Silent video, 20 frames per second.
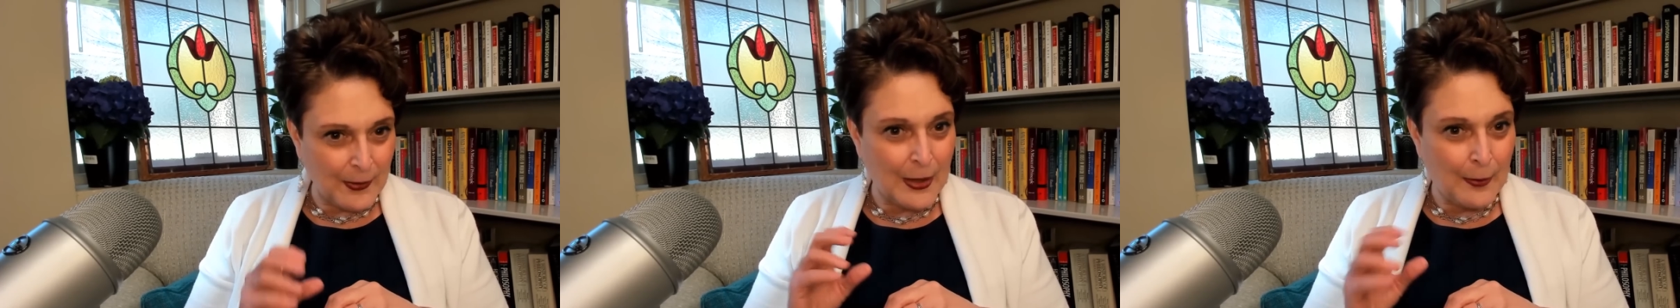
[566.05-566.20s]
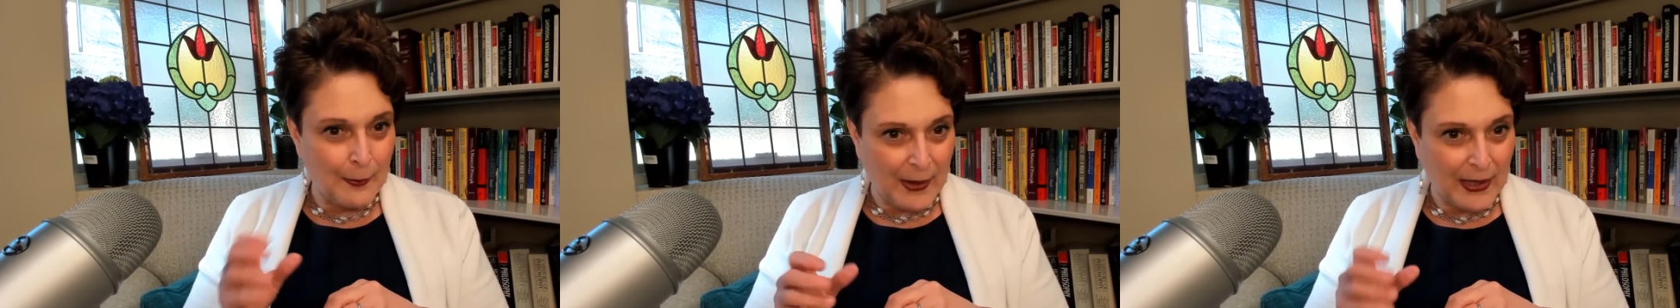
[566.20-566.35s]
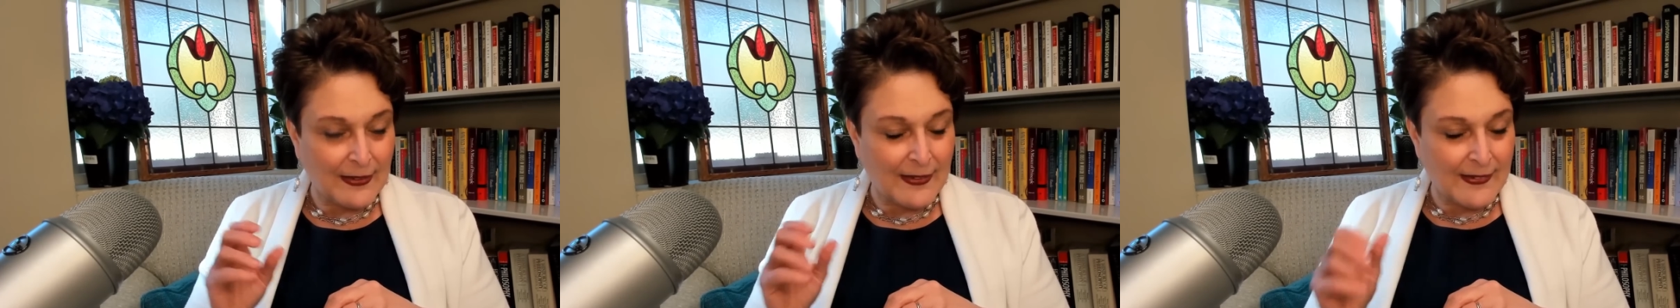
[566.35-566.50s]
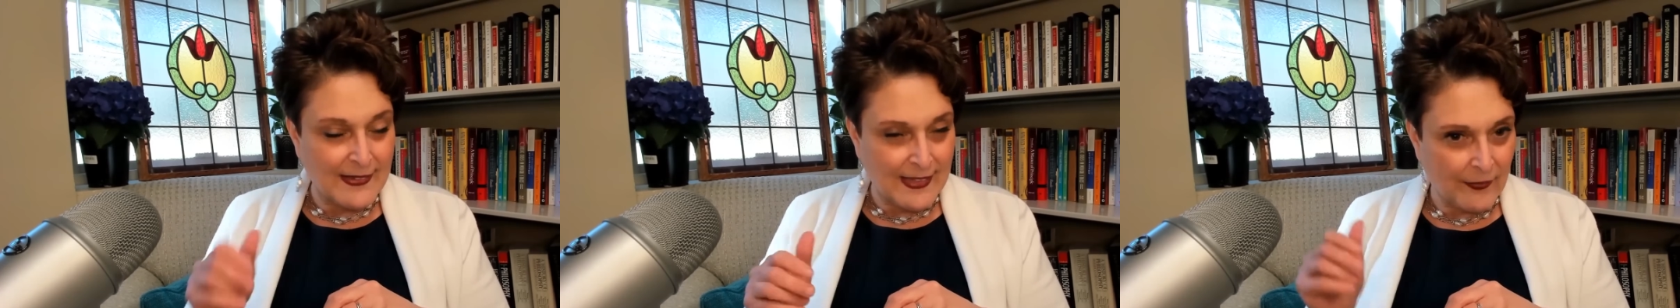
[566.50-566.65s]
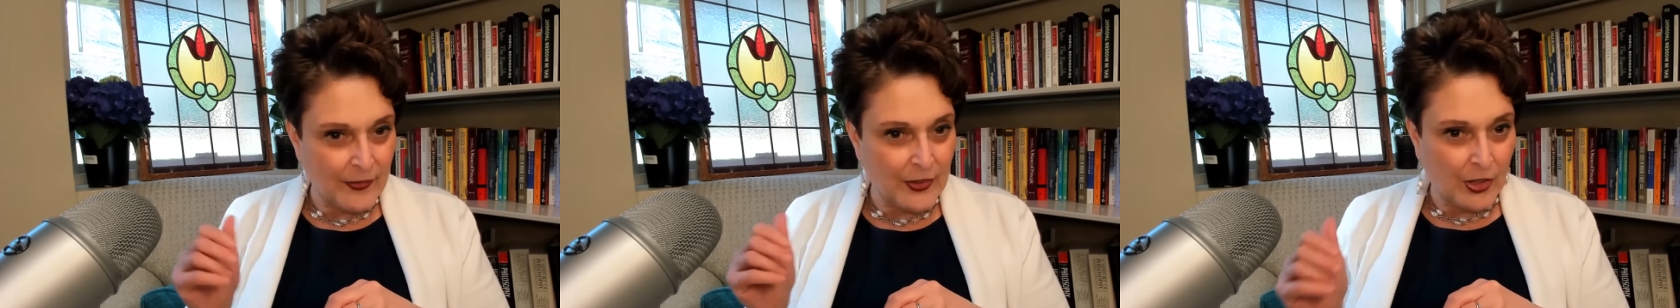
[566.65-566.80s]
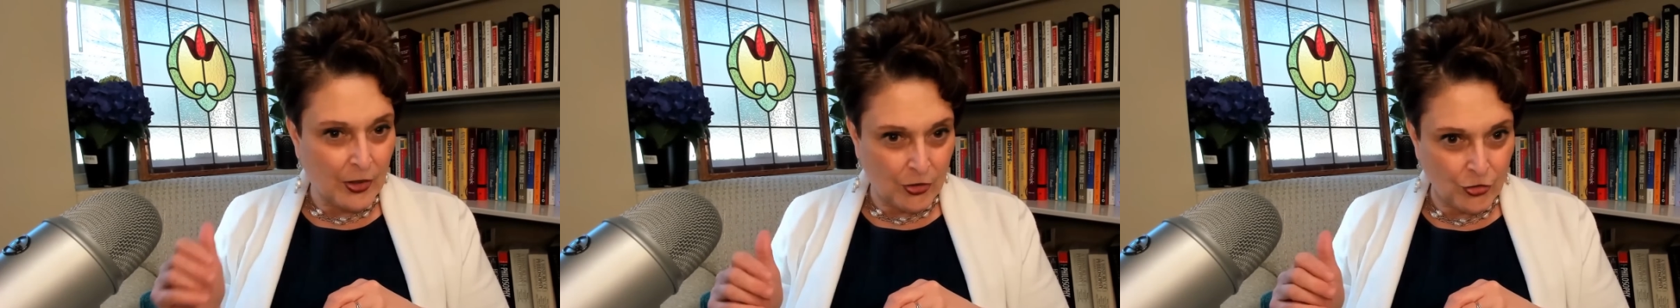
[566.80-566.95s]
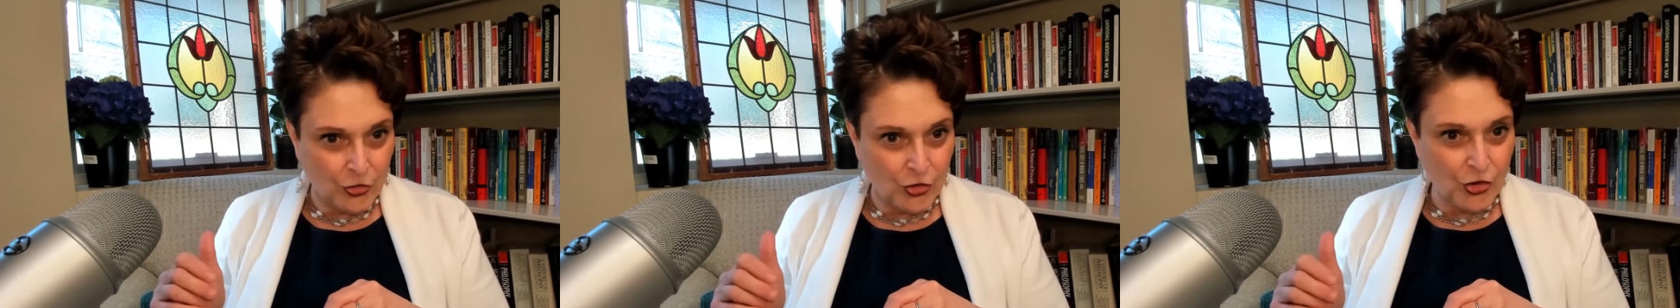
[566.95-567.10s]
impact it's having
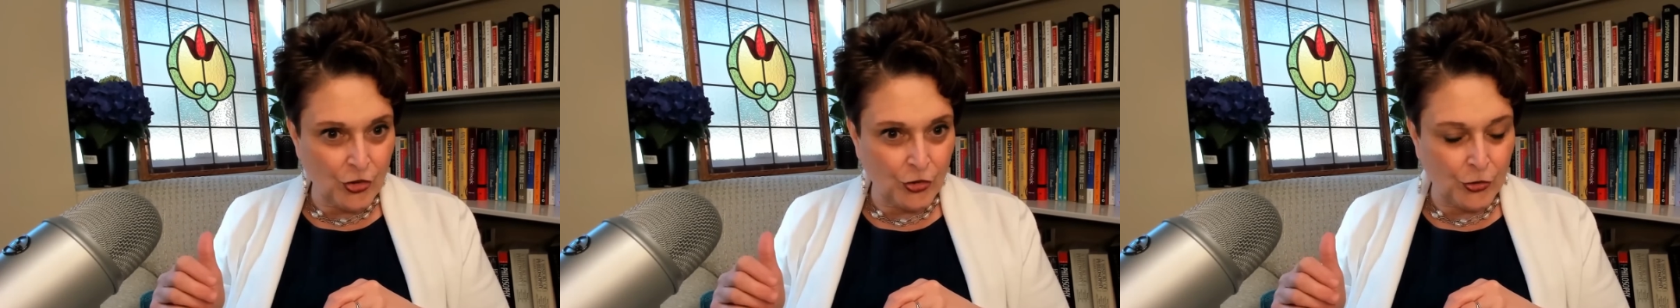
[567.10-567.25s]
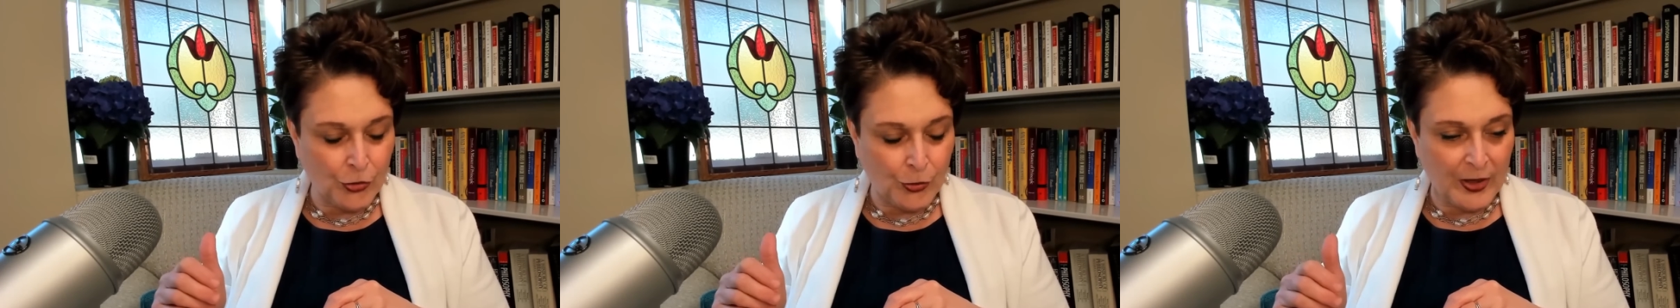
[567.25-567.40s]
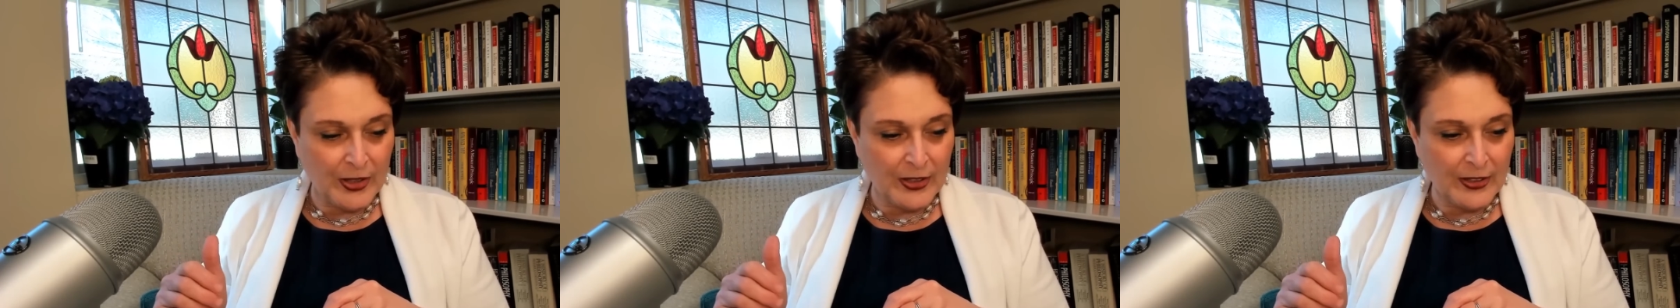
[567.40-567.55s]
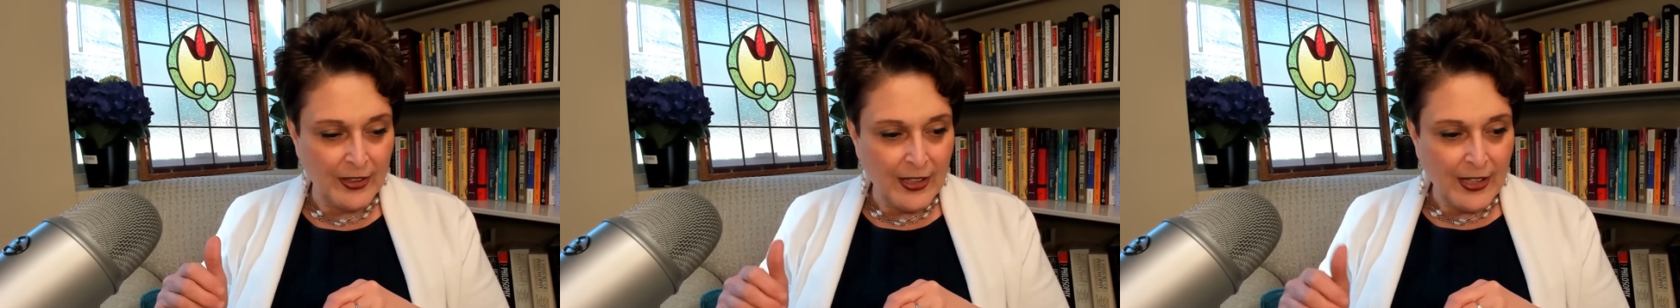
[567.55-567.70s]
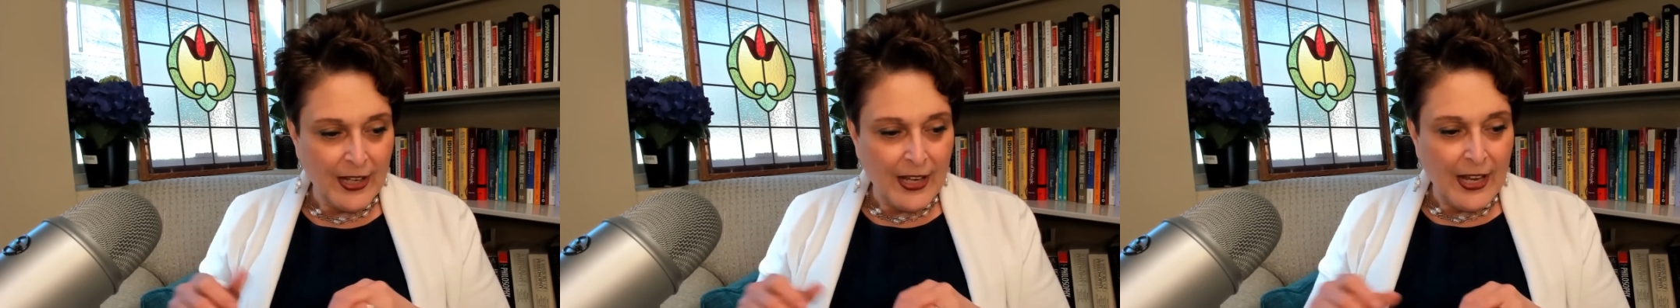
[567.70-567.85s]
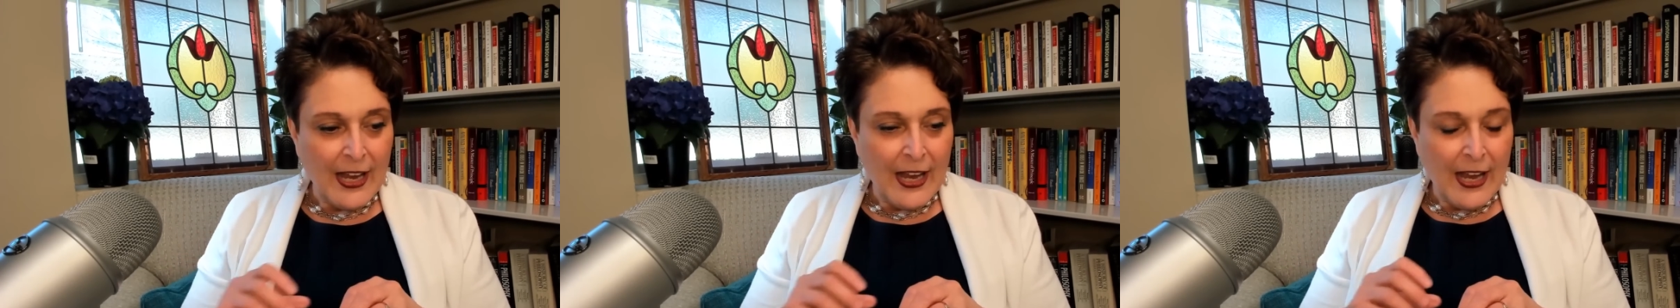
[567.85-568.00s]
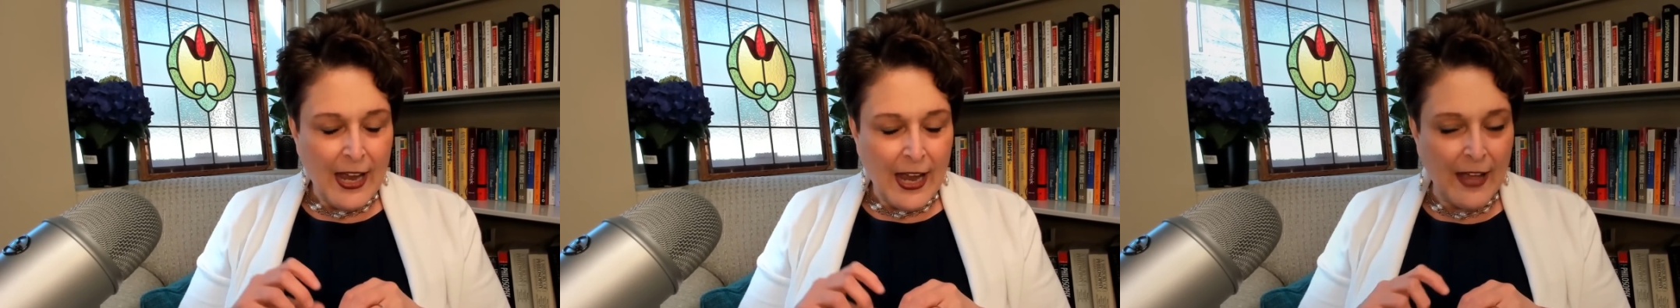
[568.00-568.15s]
on her children.
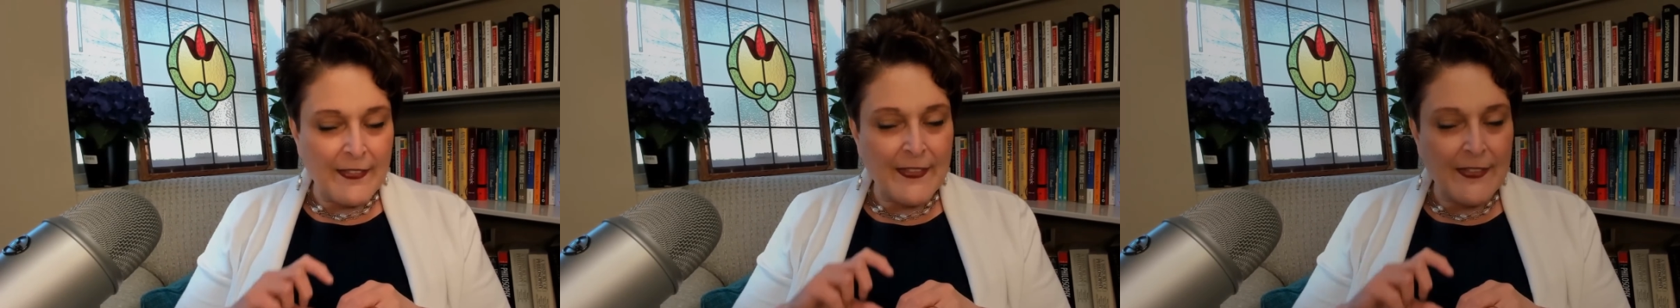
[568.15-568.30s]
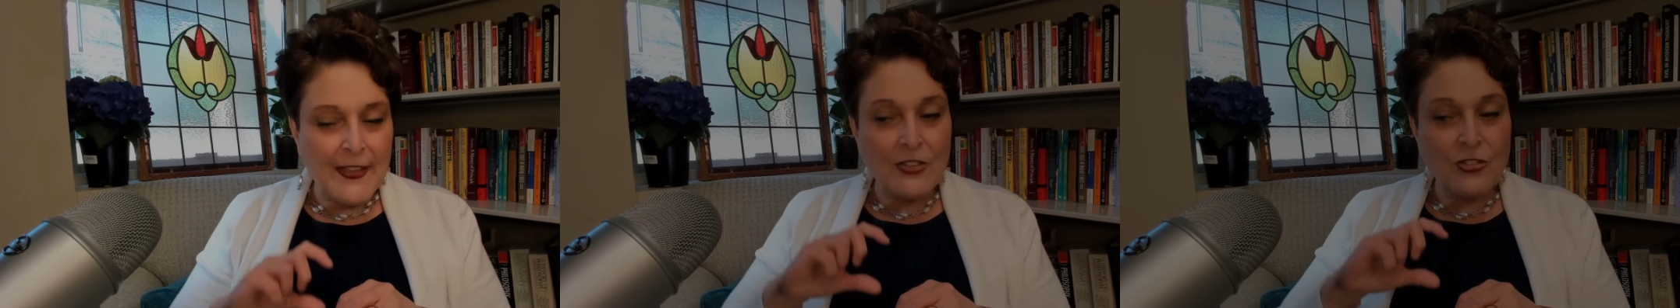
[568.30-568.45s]
And then